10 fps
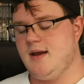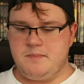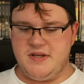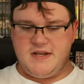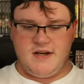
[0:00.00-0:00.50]

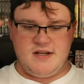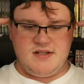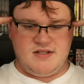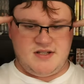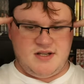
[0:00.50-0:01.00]

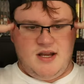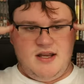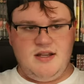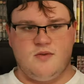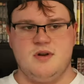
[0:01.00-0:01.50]
Because
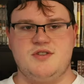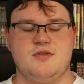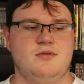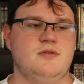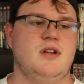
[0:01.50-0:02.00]
in the
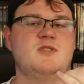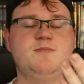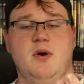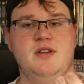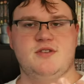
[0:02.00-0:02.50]
original,
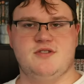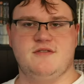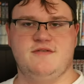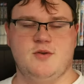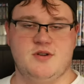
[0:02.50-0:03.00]
spoilers
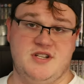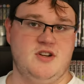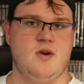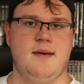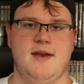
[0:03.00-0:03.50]
for
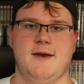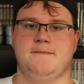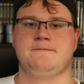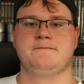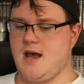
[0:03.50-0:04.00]
D.Gray-Man,